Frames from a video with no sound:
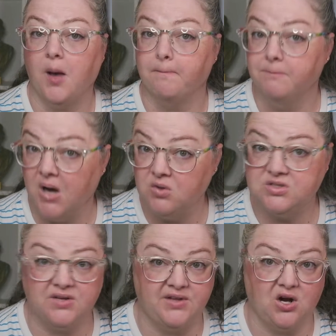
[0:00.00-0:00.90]

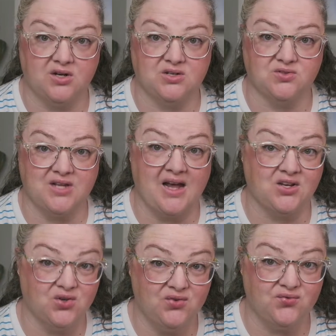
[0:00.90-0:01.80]
Most of the articles I
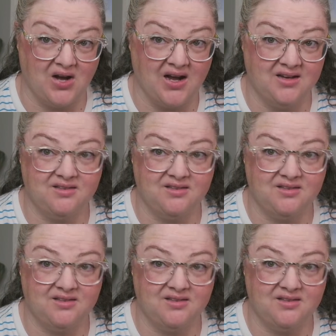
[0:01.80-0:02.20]
could find